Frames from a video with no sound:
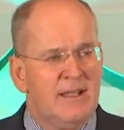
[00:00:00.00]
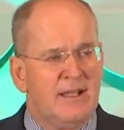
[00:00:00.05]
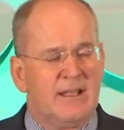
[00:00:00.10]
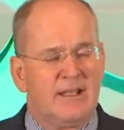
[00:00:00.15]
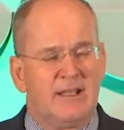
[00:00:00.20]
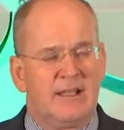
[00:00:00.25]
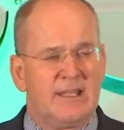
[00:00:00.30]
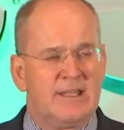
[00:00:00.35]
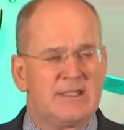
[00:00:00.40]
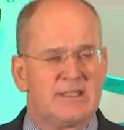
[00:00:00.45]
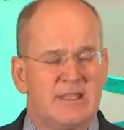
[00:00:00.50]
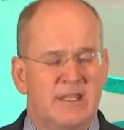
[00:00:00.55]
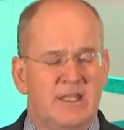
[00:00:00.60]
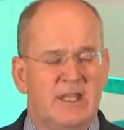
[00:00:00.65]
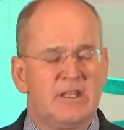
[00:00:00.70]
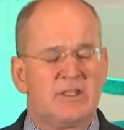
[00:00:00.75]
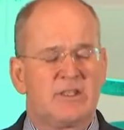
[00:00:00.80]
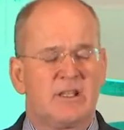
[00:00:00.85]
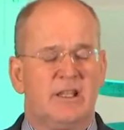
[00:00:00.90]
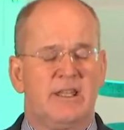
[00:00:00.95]
At least
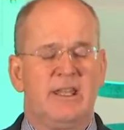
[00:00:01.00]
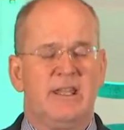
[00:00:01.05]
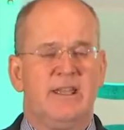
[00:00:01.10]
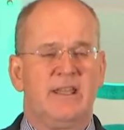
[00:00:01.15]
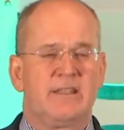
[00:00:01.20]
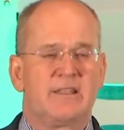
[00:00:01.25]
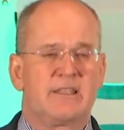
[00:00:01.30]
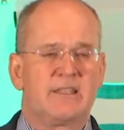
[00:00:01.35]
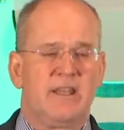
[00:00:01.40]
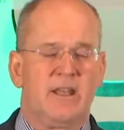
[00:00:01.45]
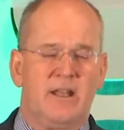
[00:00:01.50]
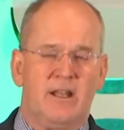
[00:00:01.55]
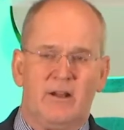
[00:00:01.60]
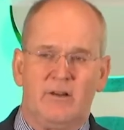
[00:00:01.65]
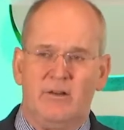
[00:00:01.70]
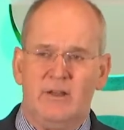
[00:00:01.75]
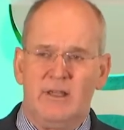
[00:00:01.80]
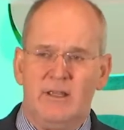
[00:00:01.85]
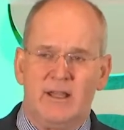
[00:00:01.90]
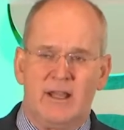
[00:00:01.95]
initially, it's, I
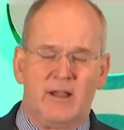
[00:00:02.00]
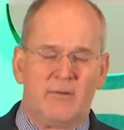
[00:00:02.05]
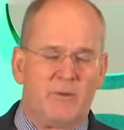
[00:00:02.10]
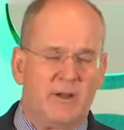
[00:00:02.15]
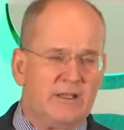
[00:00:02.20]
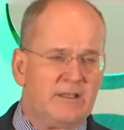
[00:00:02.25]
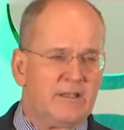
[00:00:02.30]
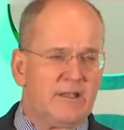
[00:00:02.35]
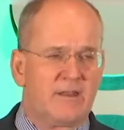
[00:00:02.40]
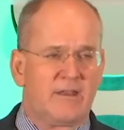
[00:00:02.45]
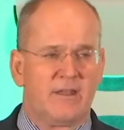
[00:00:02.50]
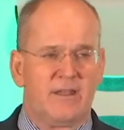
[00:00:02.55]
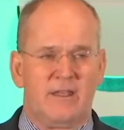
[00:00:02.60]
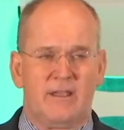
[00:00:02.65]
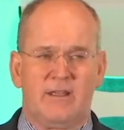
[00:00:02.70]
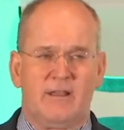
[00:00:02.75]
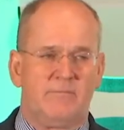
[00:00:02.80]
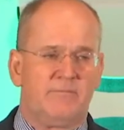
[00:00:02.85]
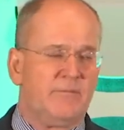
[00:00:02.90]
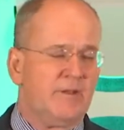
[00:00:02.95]
went to
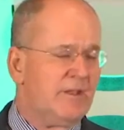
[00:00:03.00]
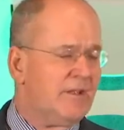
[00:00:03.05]
the